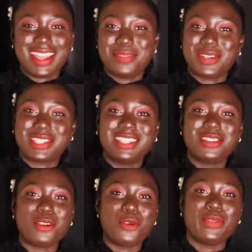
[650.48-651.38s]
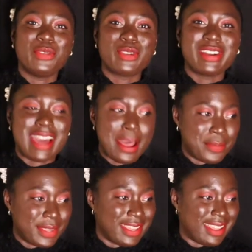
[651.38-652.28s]
Marcelino gonna be real
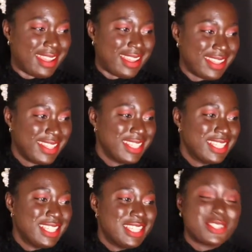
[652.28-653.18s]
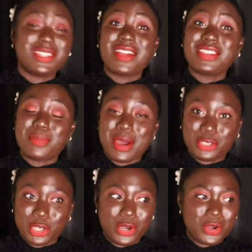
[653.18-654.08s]
happy. So now they're about
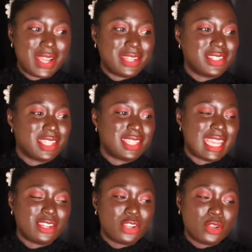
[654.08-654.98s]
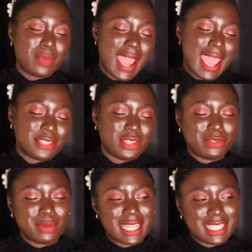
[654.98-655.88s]
to go and they're just saying their goodbyes to
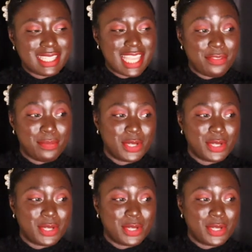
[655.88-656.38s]
everybody and stuff.